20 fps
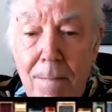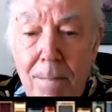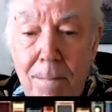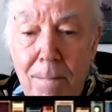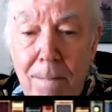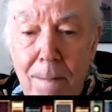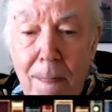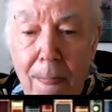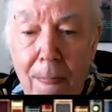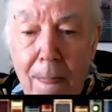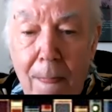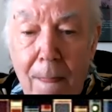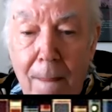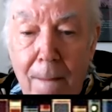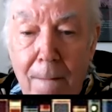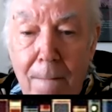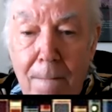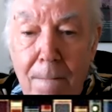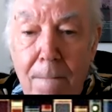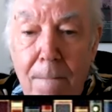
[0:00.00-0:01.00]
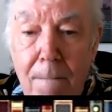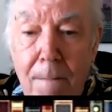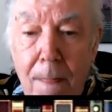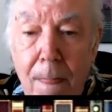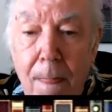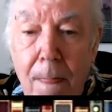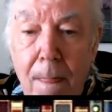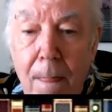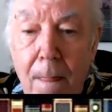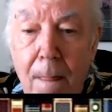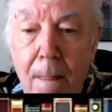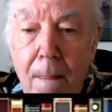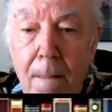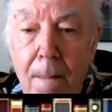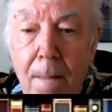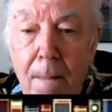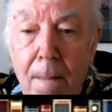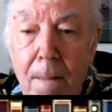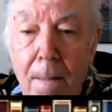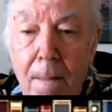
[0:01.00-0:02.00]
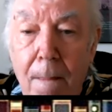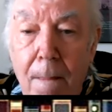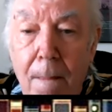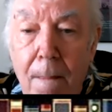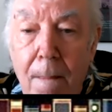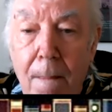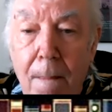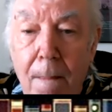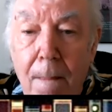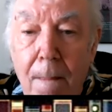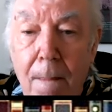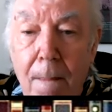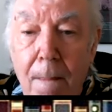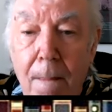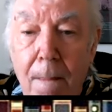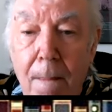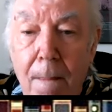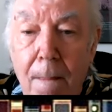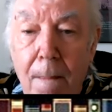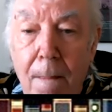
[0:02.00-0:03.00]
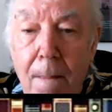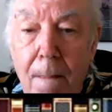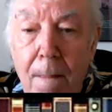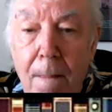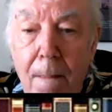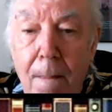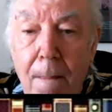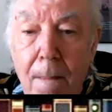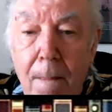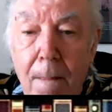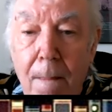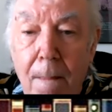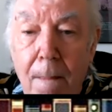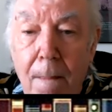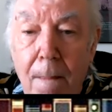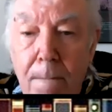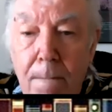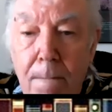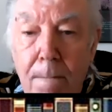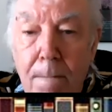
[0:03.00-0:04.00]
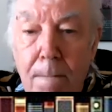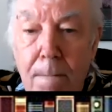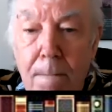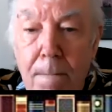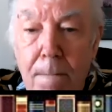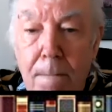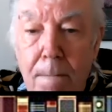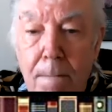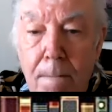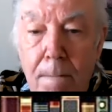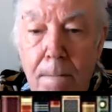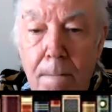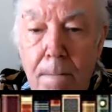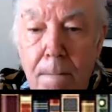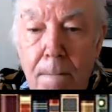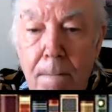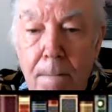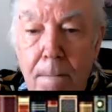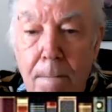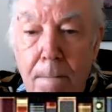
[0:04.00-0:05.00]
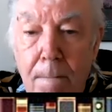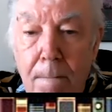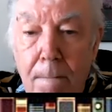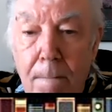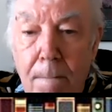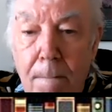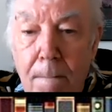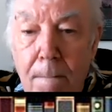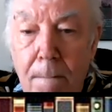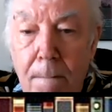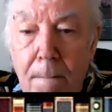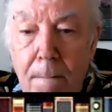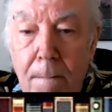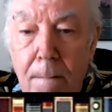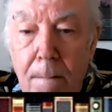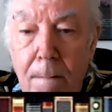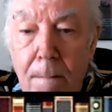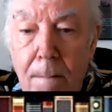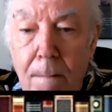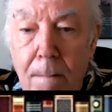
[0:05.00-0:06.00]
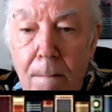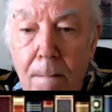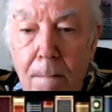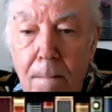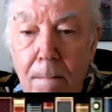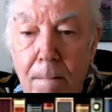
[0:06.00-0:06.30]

(not speaking)